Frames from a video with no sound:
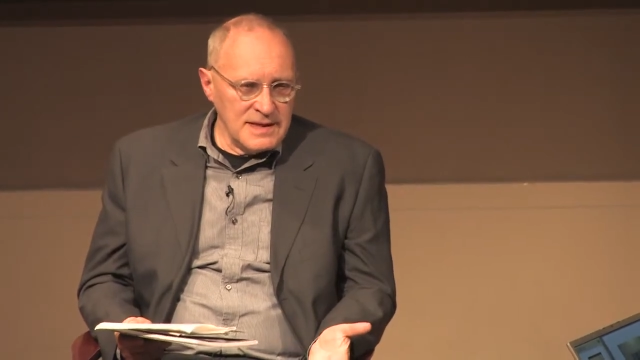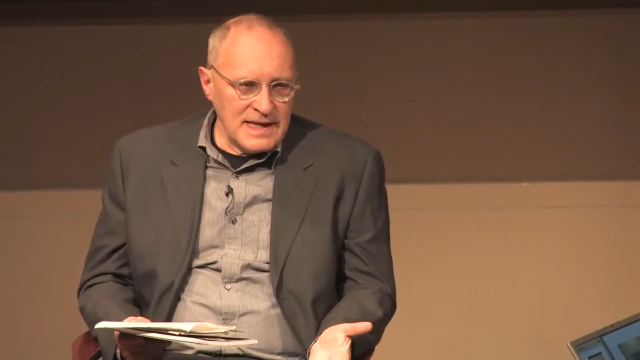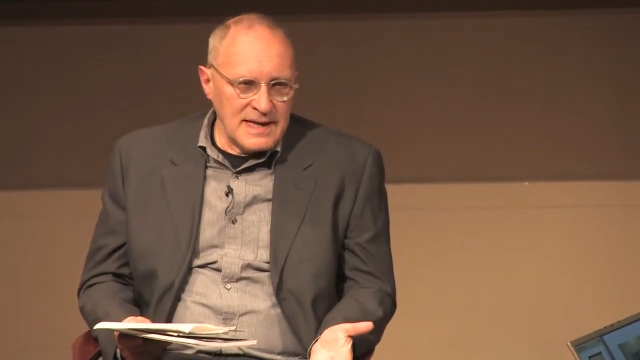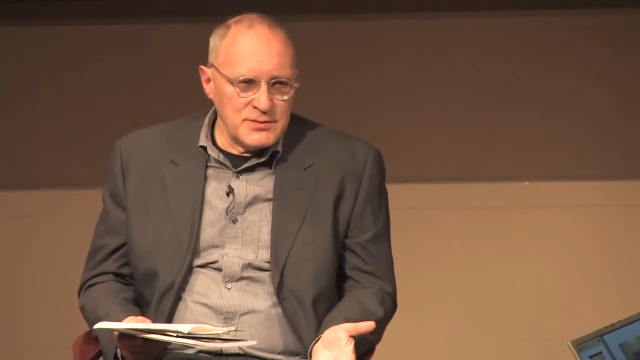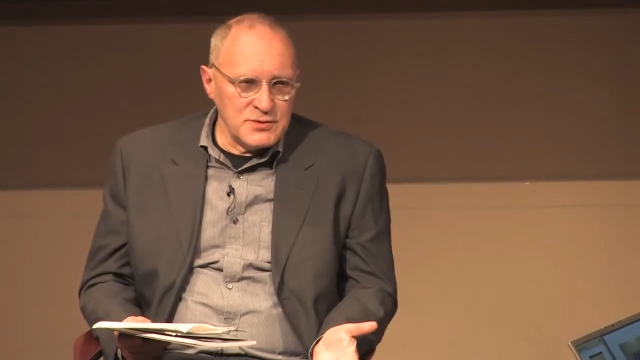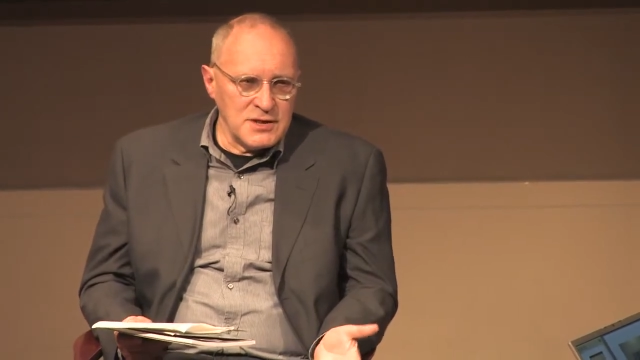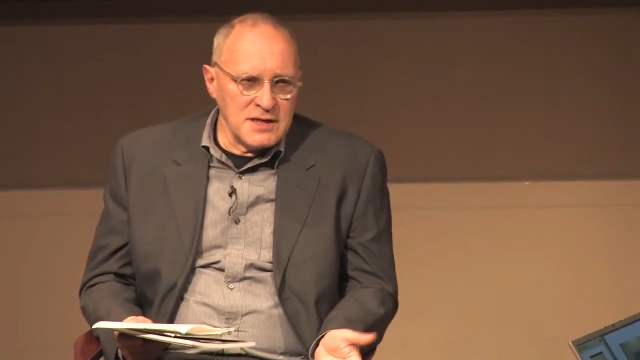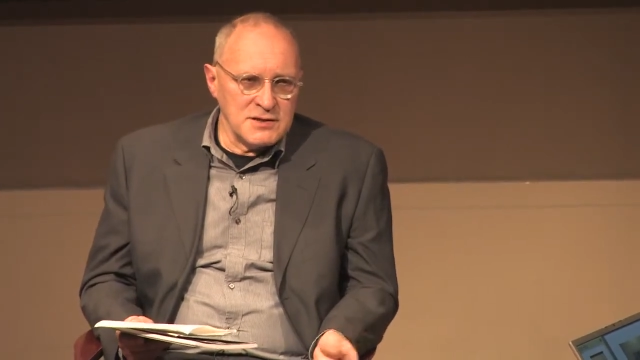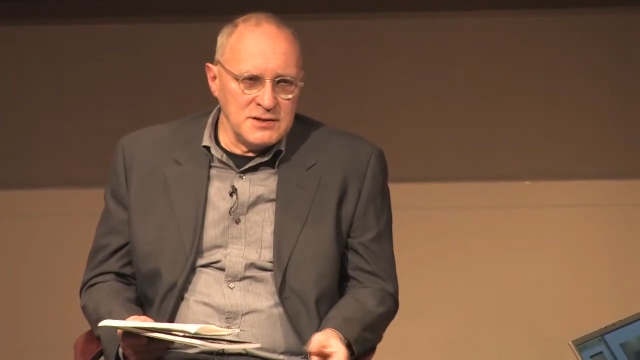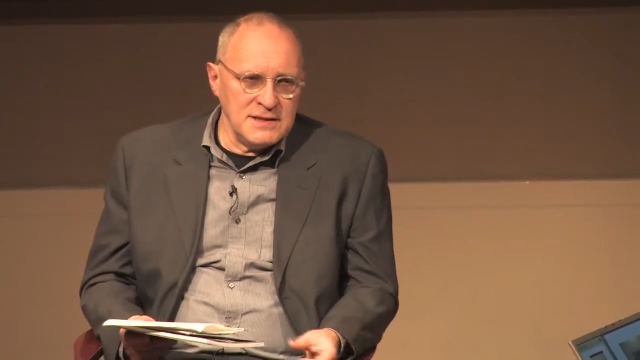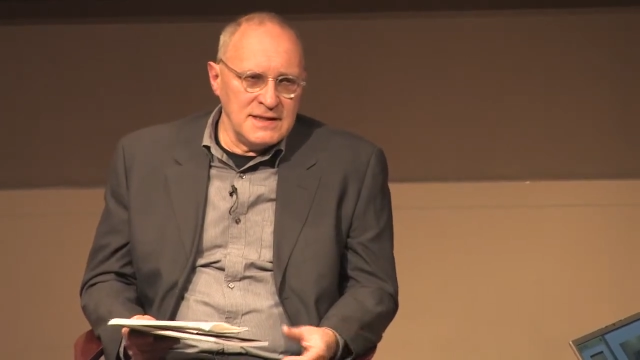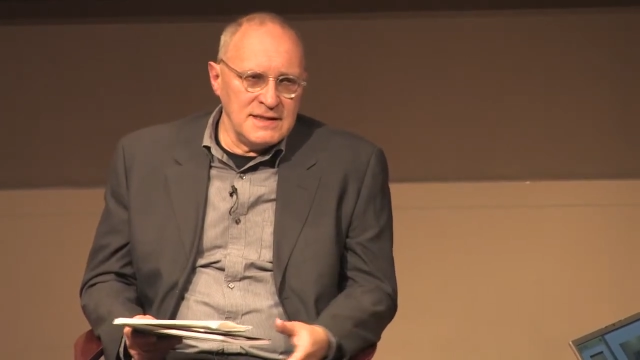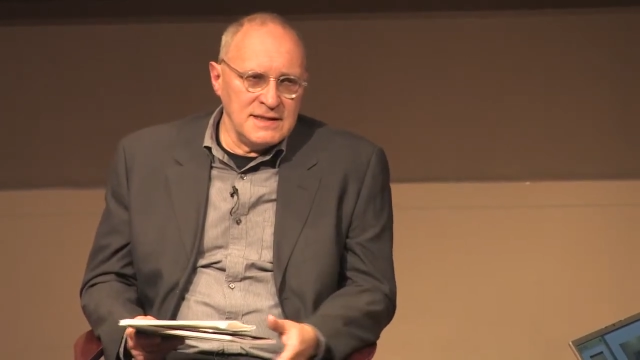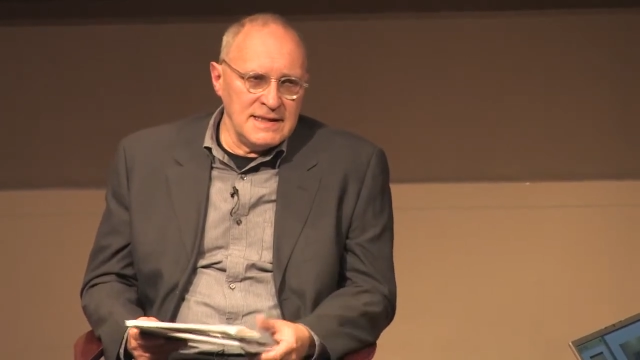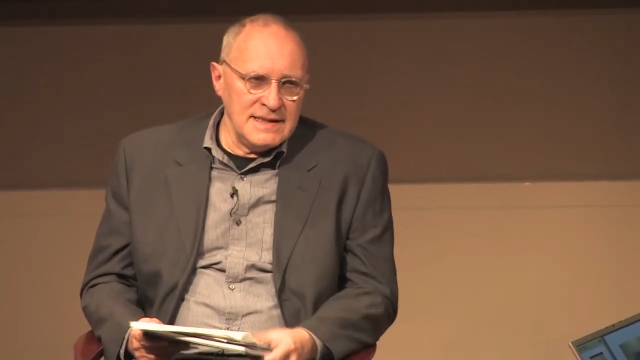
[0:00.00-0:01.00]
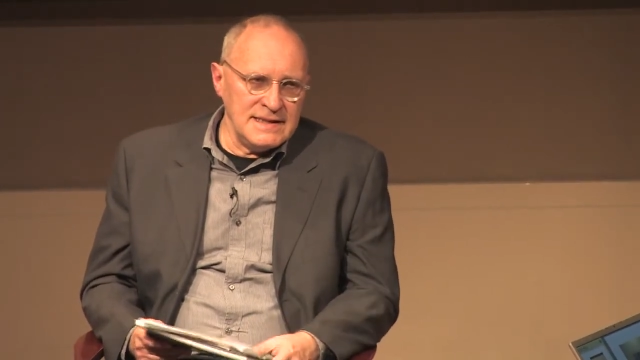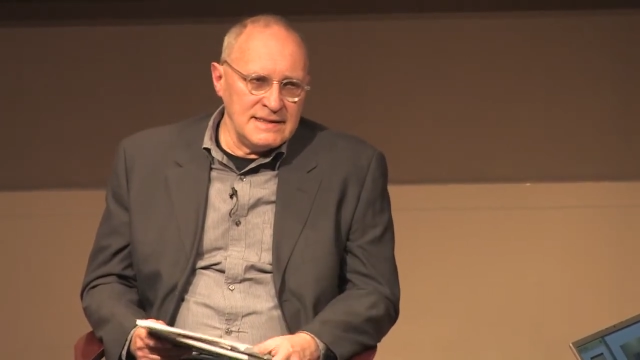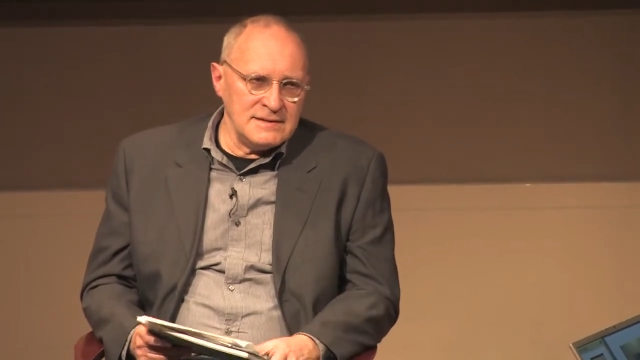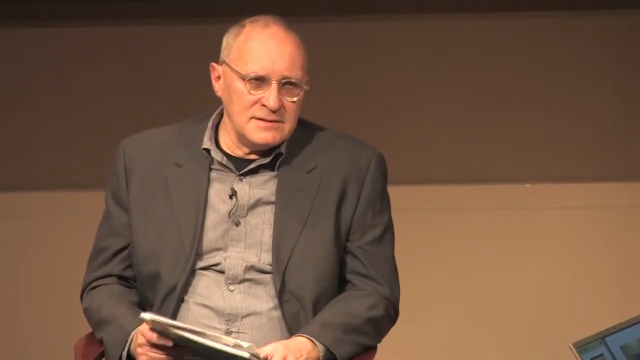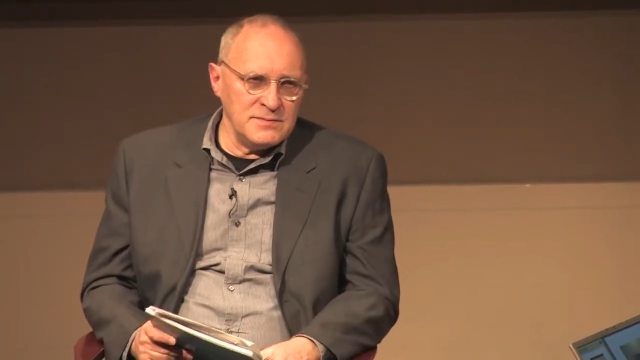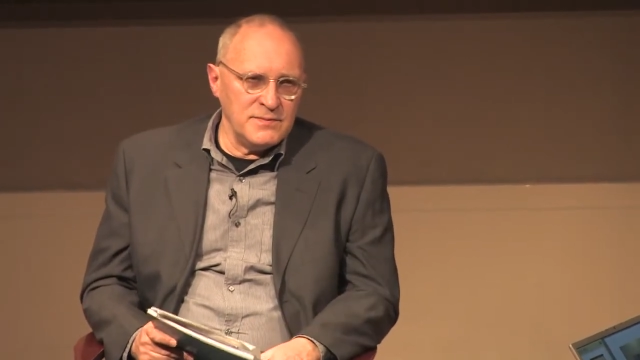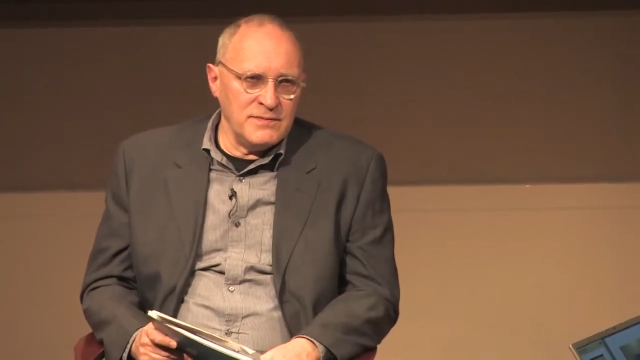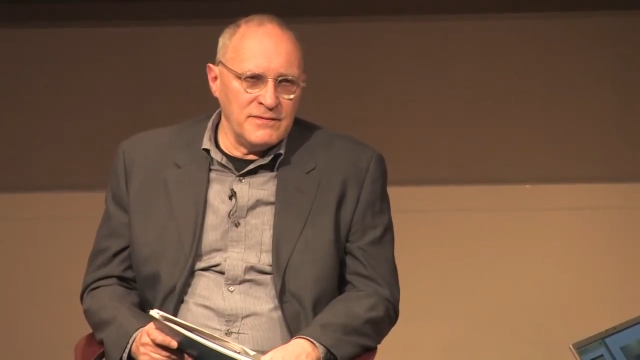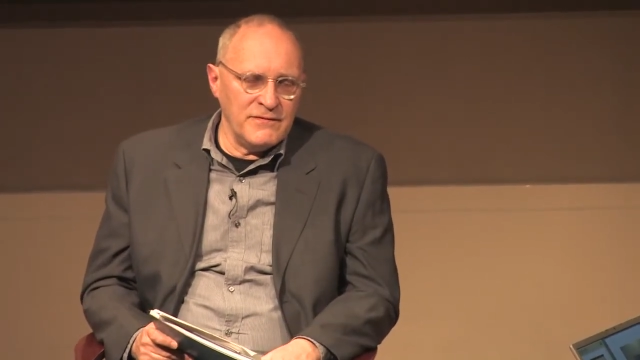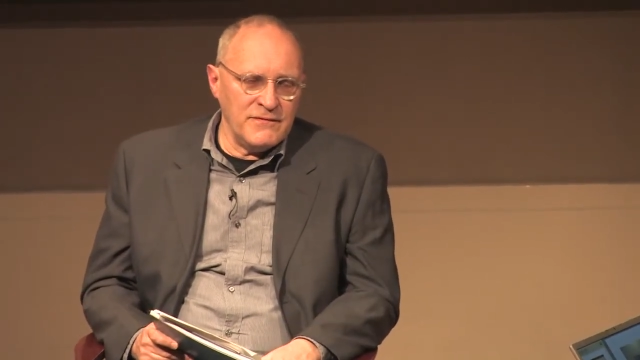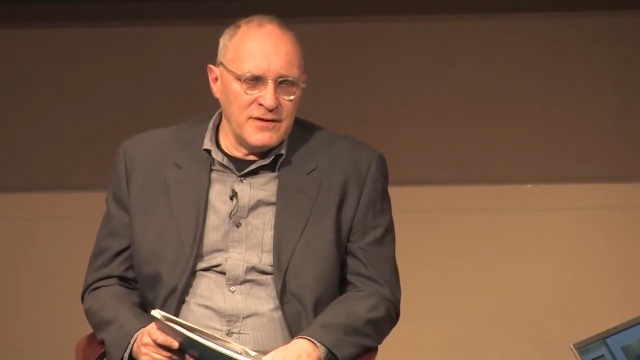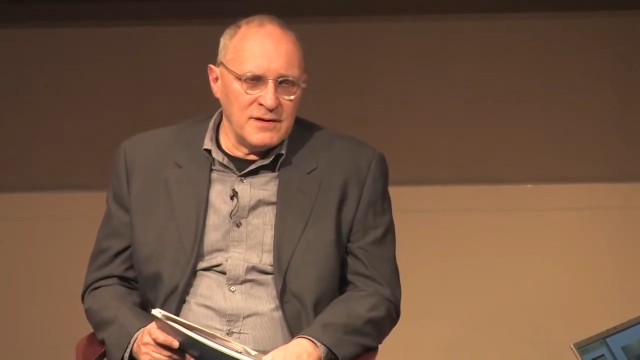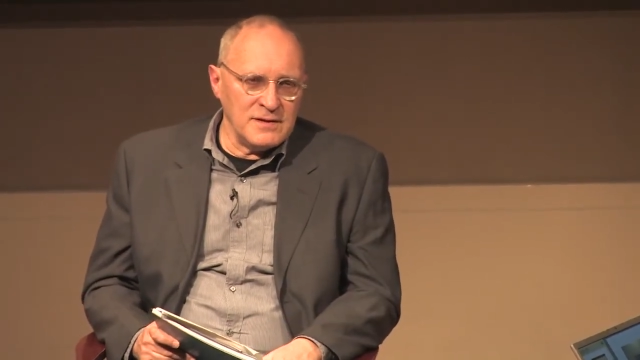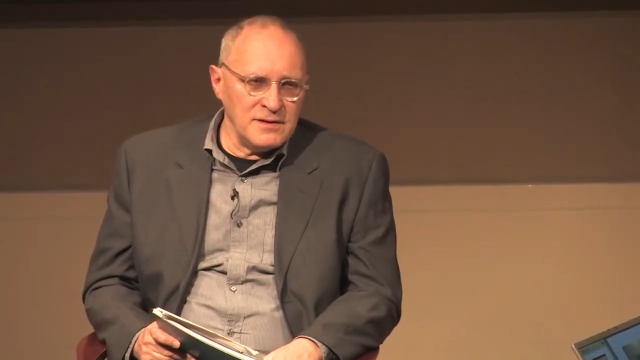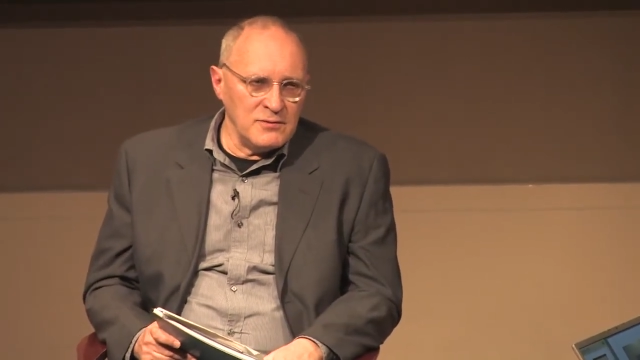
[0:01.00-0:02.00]
abstraction is
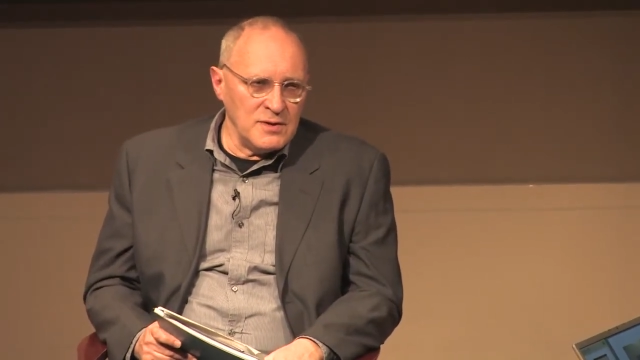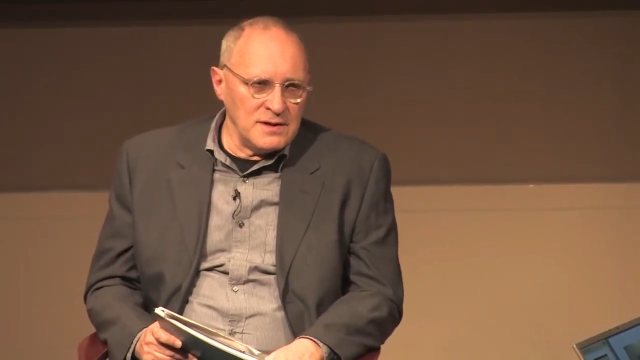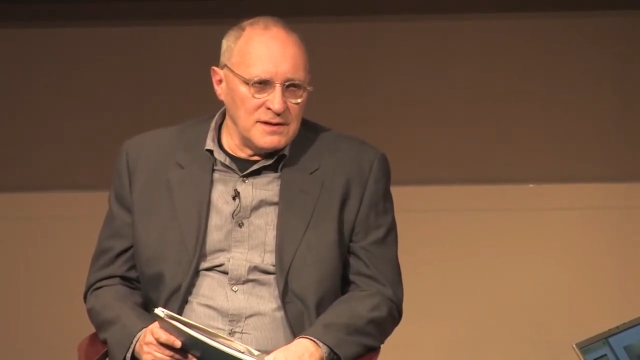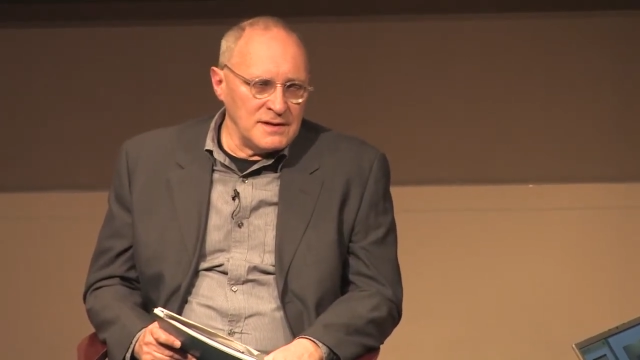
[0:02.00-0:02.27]
fairly well